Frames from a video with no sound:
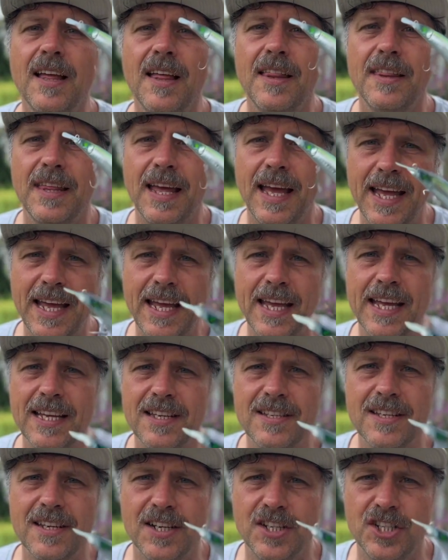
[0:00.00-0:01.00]
There
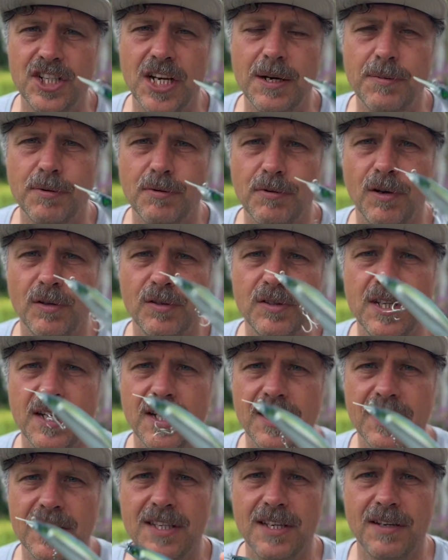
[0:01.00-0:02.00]
is a cheaper
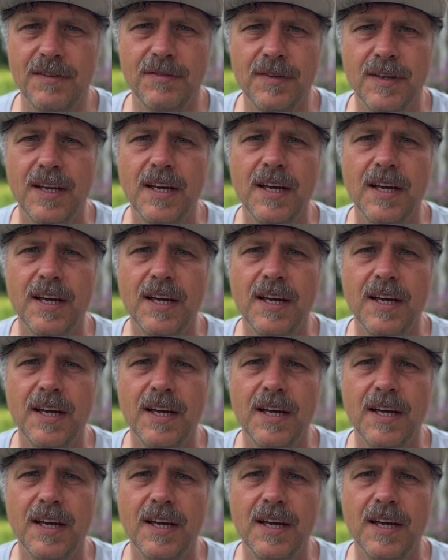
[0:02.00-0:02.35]
alternative.